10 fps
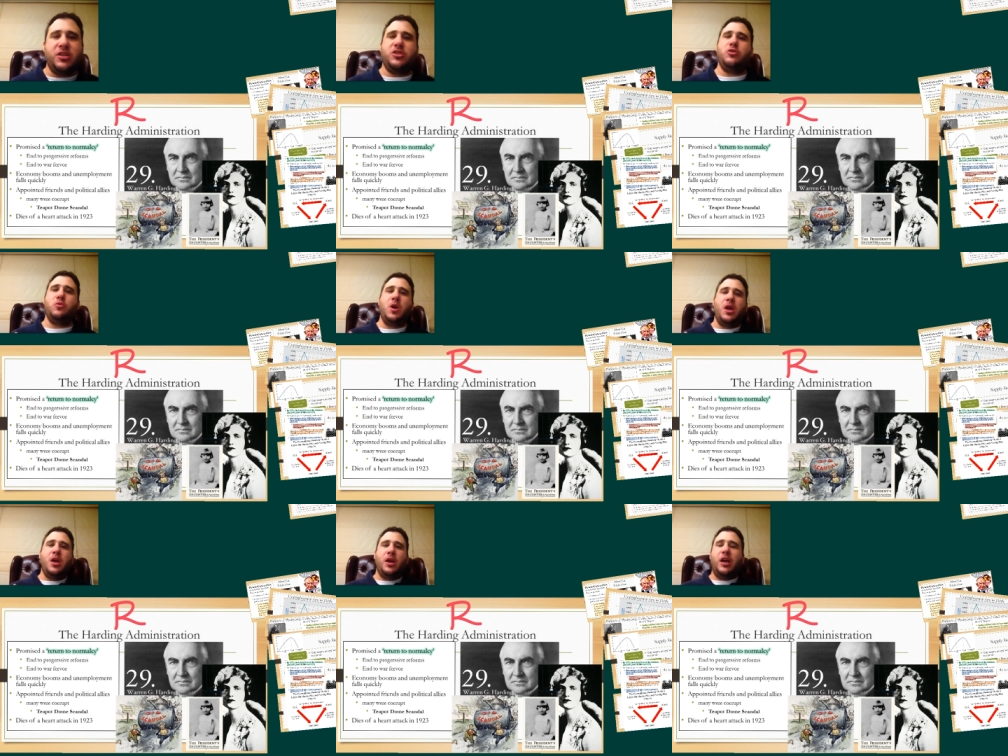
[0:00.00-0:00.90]
to
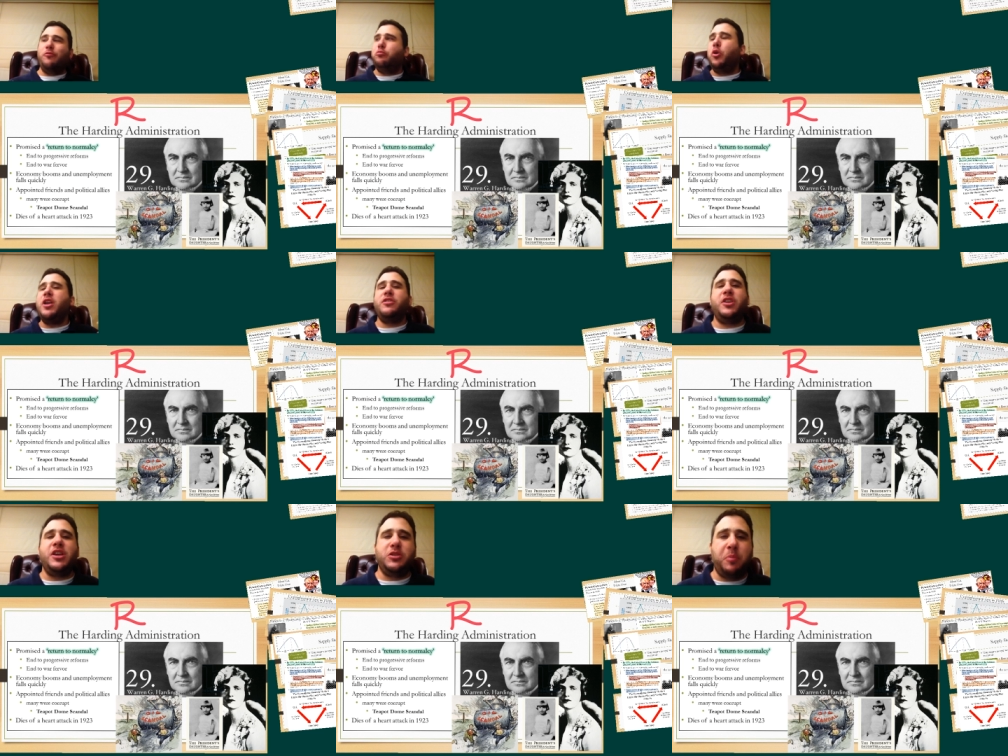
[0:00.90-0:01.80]
kind of bring
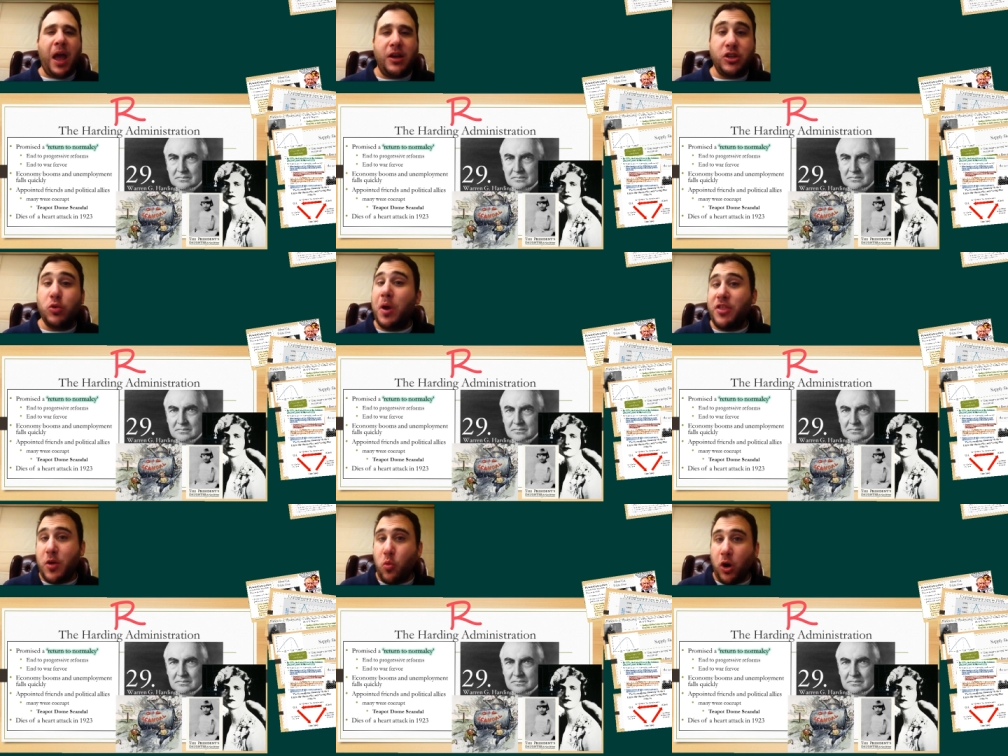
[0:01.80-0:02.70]
things back to the way
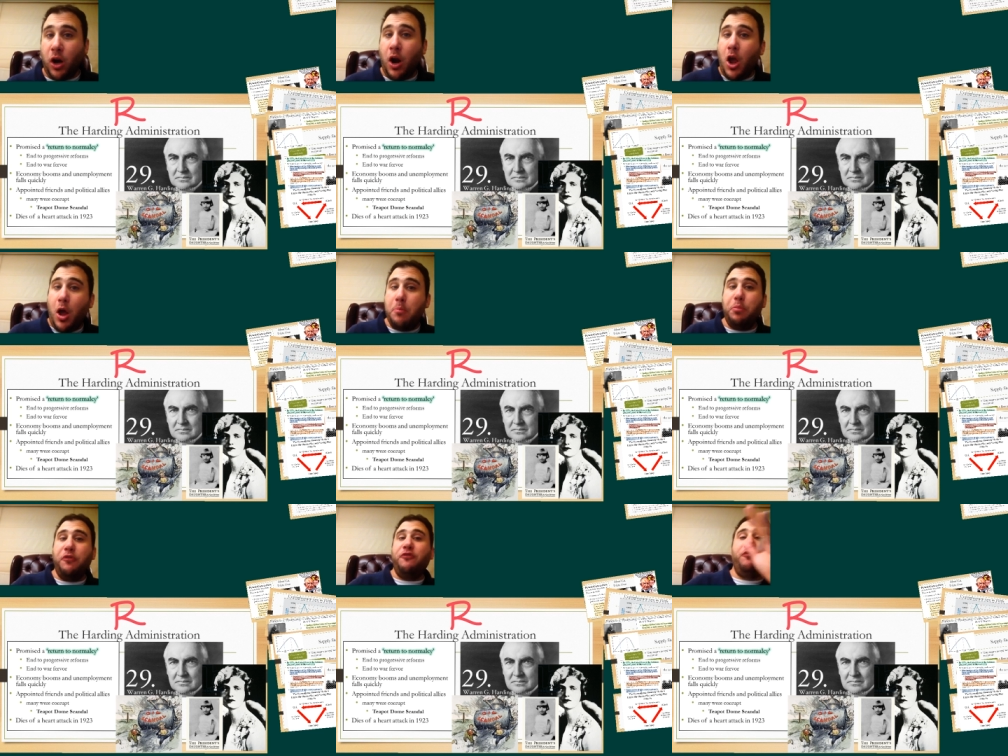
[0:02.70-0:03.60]
they were
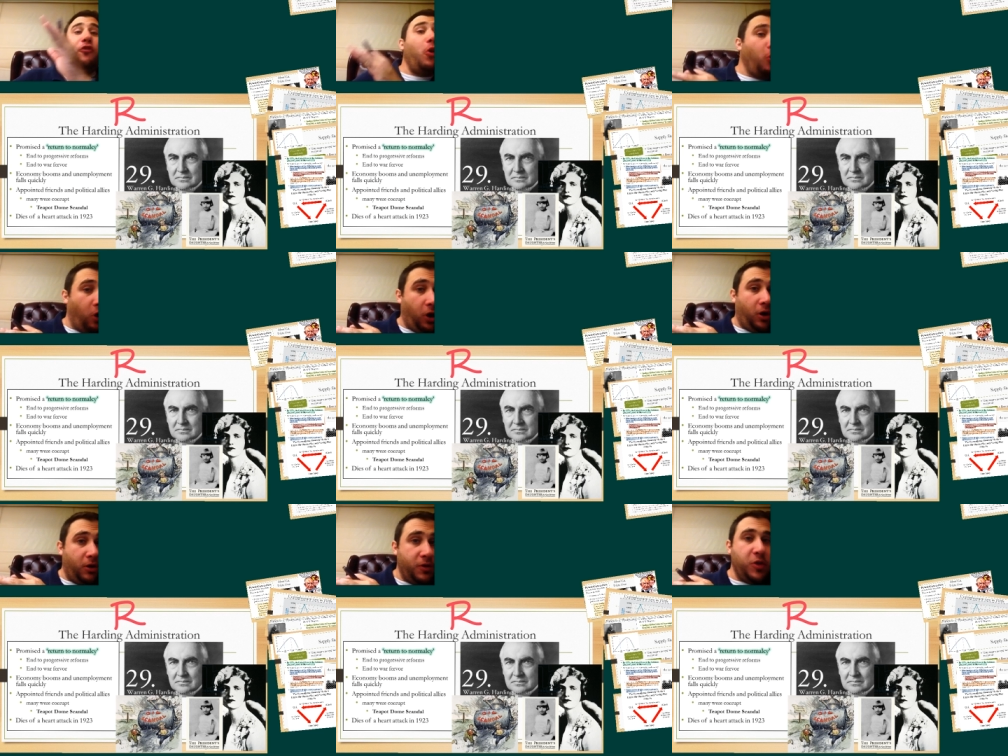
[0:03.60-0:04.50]

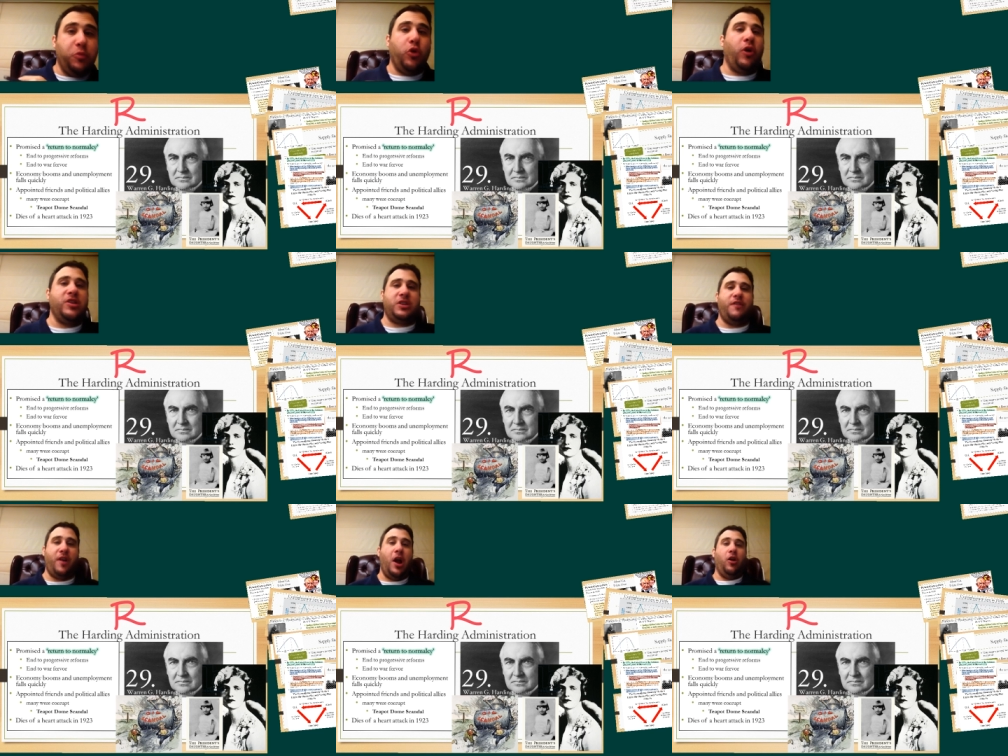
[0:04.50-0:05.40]
before the
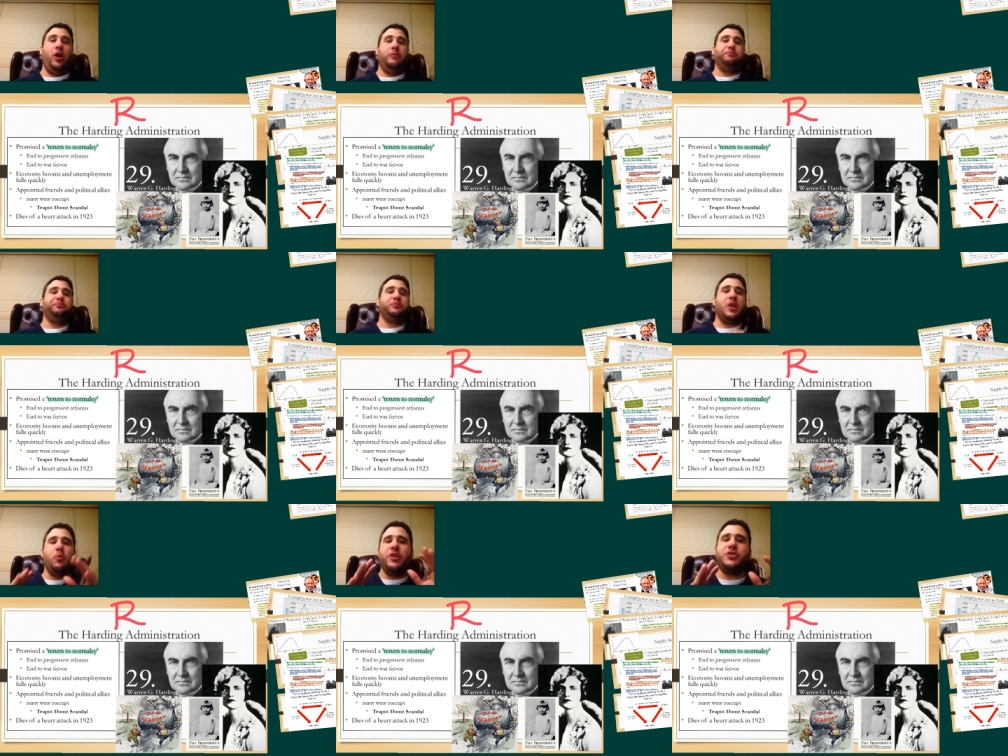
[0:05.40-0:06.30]
Progressive Era.
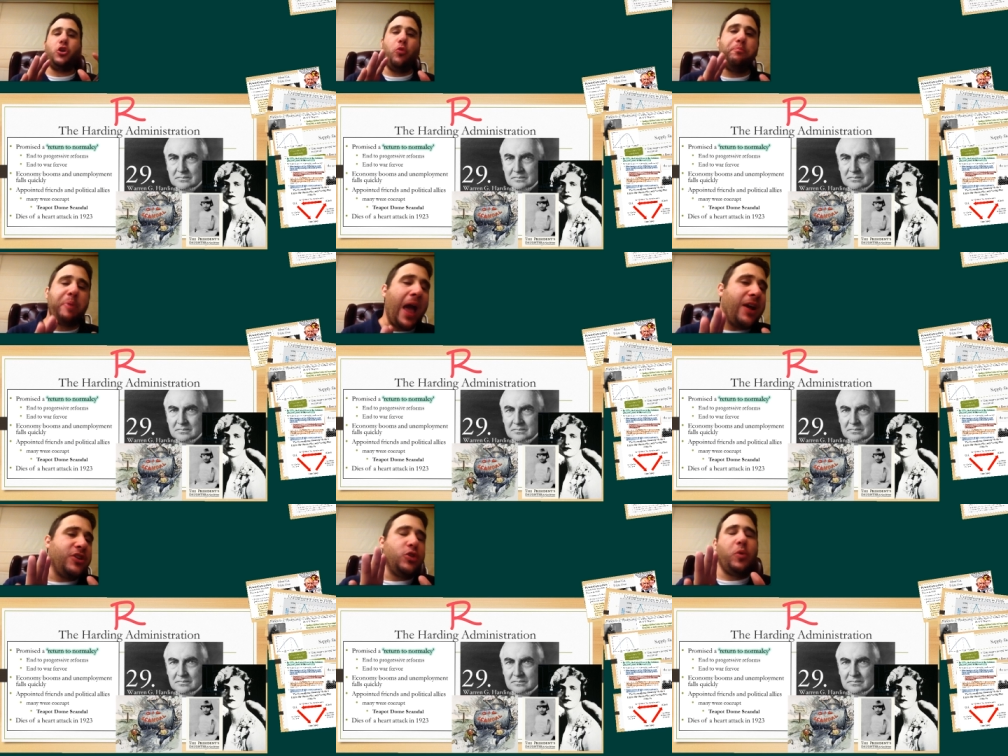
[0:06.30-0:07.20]
He wants to go
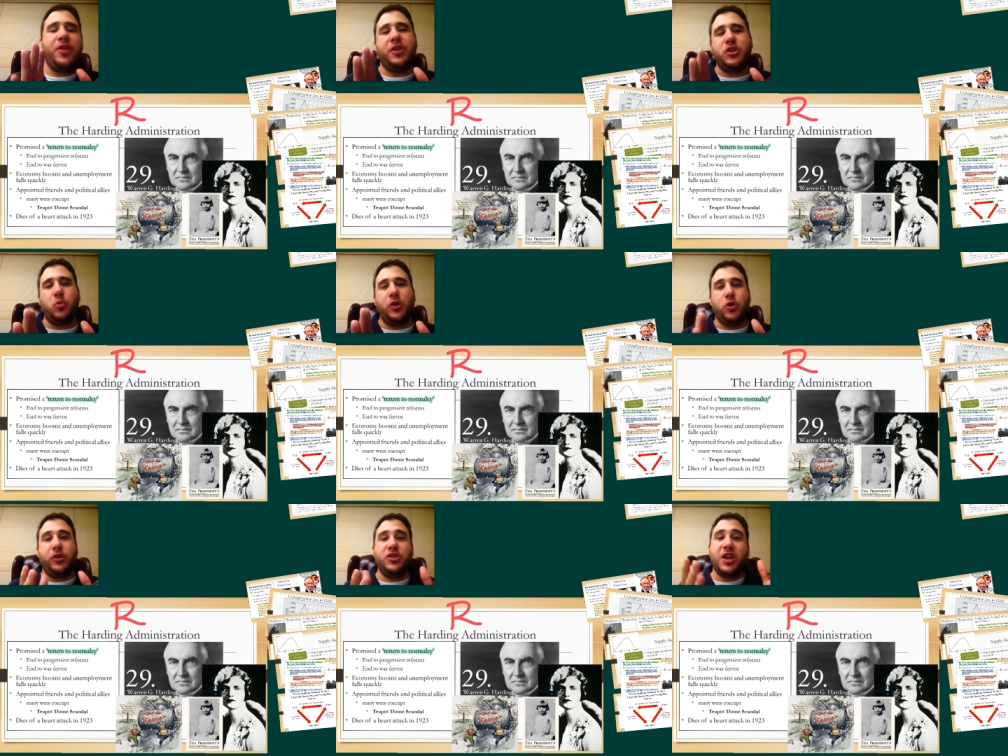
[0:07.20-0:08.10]
back to the way things were
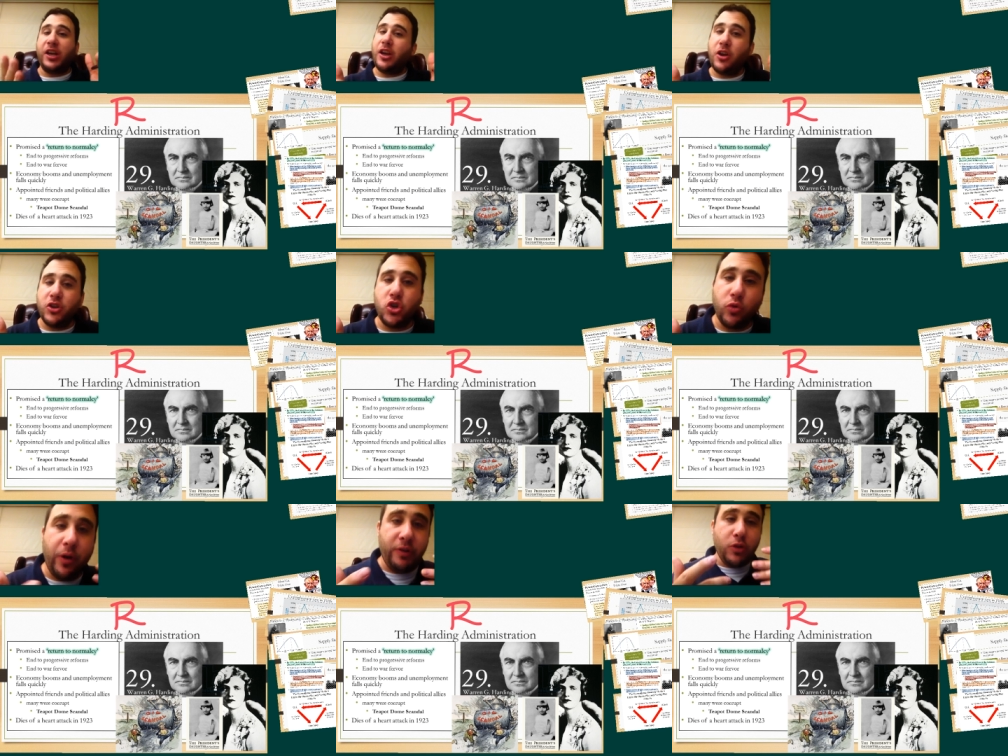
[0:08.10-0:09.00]
during the Second Industrial
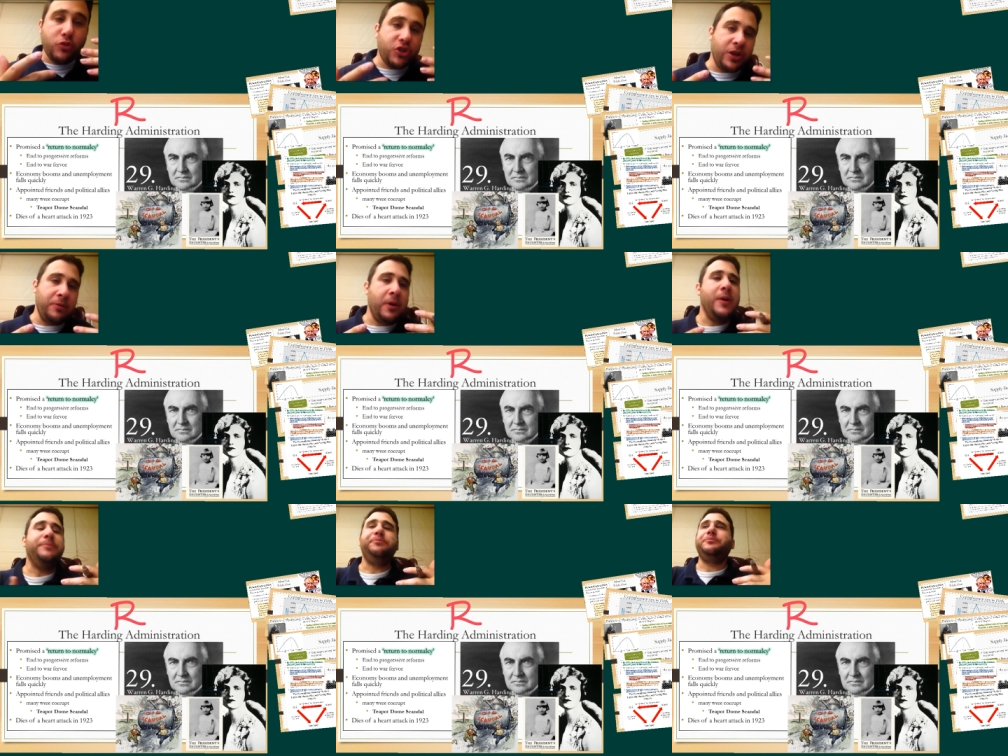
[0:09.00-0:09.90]
Revolution.
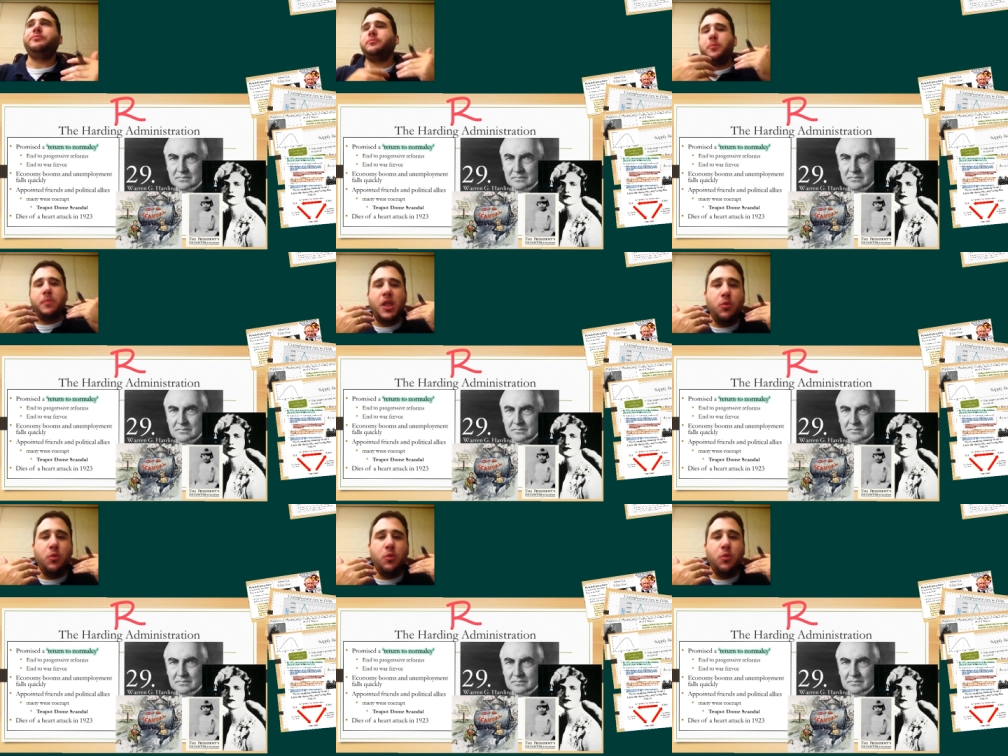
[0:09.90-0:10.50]
He